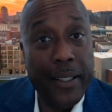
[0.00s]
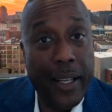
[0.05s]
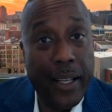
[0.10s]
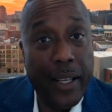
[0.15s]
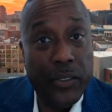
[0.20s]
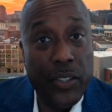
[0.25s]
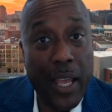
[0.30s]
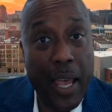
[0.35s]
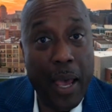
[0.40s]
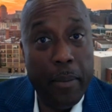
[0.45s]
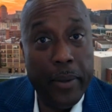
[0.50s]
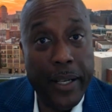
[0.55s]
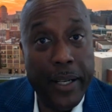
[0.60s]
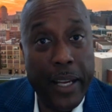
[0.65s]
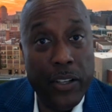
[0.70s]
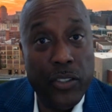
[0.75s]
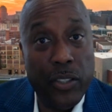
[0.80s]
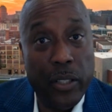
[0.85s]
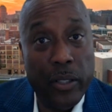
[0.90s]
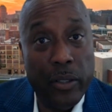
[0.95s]

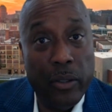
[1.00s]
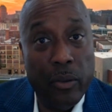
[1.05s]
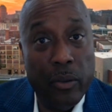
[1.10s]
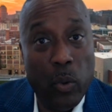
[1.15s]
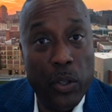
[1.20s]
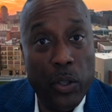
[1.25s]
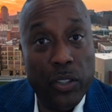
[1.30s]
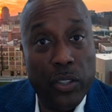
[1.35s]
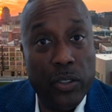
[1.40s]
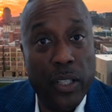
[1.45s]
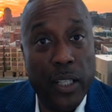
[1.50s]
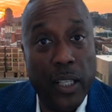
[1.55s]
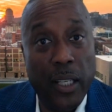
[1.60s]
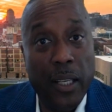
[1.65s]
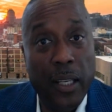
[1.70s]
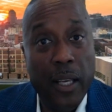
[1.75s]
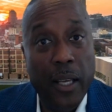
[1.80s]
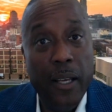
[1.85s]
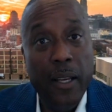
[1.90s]
examination, which is the